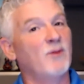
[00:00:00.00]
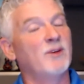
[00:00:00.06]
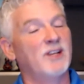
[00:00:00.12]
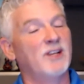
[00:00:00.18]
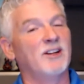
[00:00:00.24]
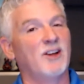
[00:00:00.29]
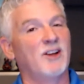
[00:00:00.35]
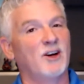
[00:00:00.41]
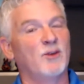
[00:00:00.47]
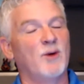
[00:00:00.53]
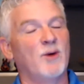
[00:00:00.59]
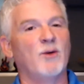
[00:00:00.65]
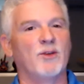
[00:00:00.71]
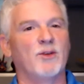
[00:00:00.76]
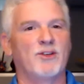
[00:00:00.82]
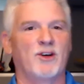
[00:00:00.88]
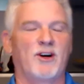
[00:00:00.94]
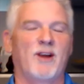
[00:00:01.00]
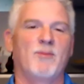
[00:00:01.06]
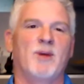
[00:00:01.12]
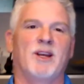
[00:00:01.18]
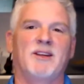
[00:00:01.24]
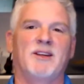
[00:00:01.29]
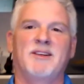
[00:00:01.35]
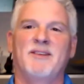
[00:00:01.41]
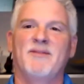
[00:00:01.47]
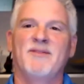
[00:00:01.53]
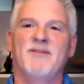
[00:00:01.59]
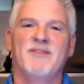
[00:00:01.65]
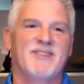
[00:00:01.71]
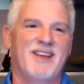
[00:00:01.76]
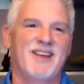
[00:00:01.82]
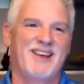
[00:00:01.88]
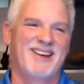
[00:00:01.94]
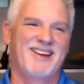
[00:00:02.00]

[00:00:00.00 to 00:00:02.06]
would get along well with her, I bet.